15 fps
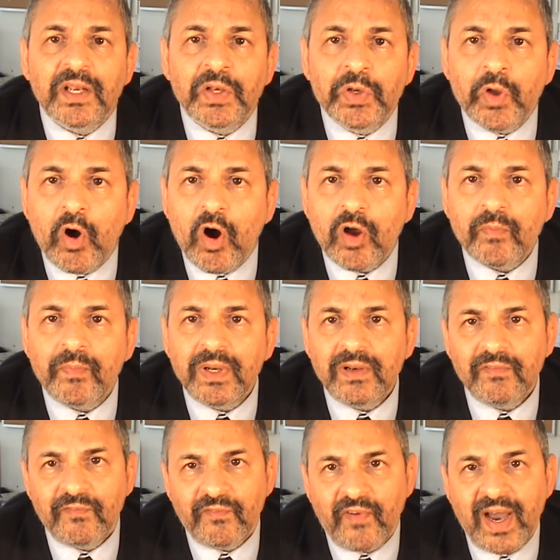normal
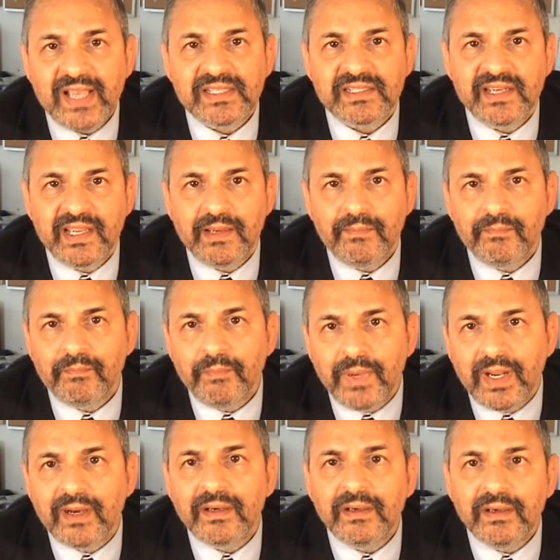fasting
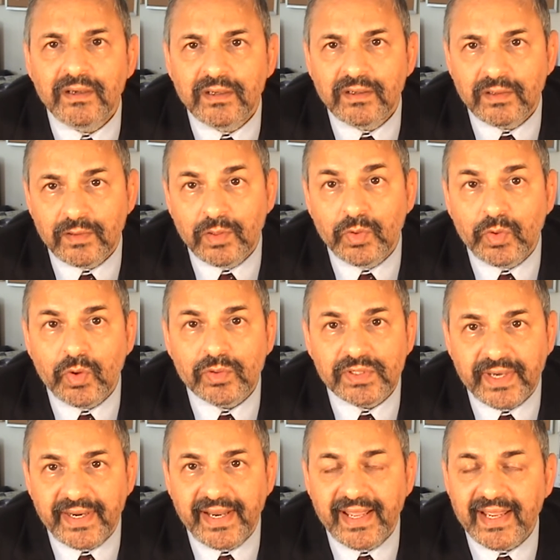blood glucose
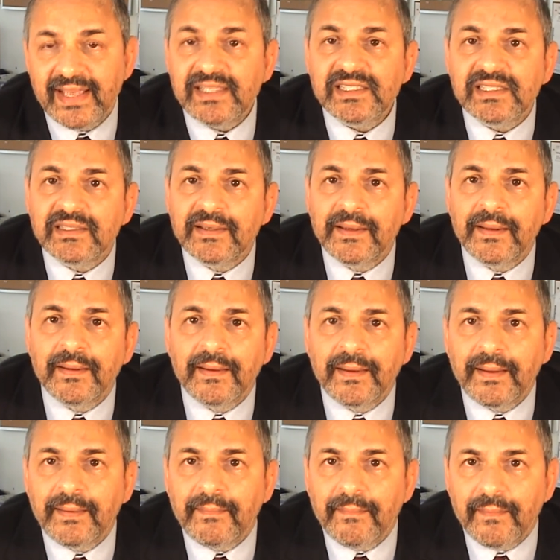reading is
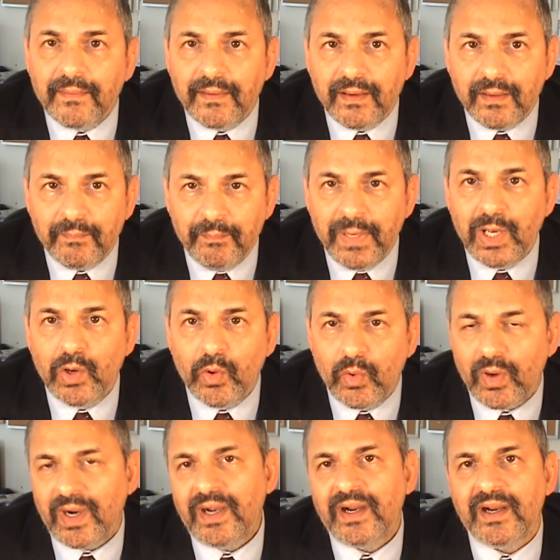below
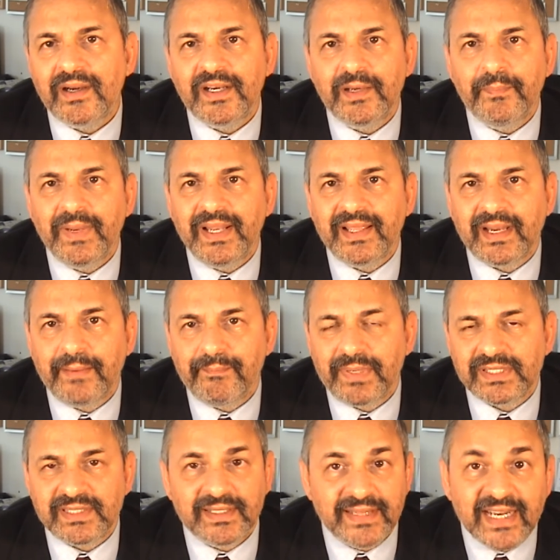100 milligram
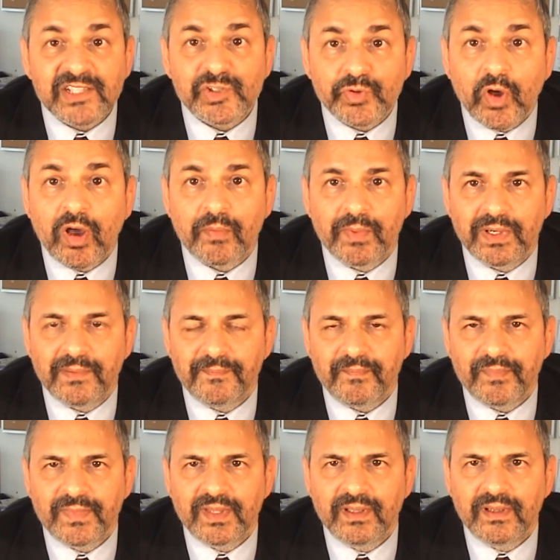percent. That's normal.
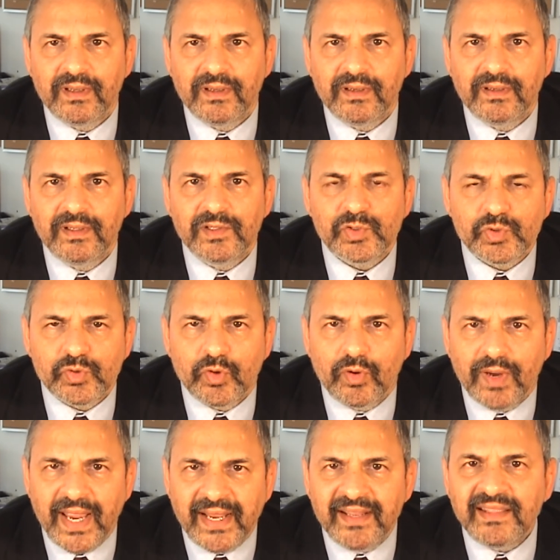So
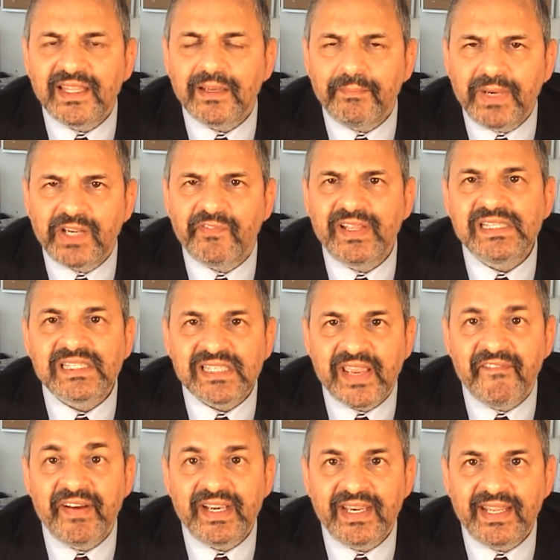anything between
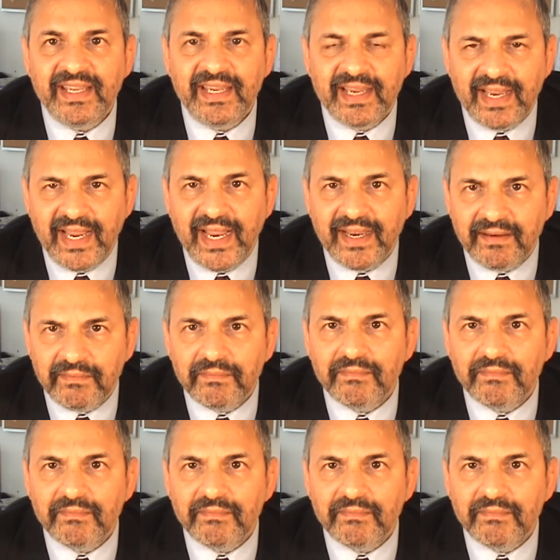70 and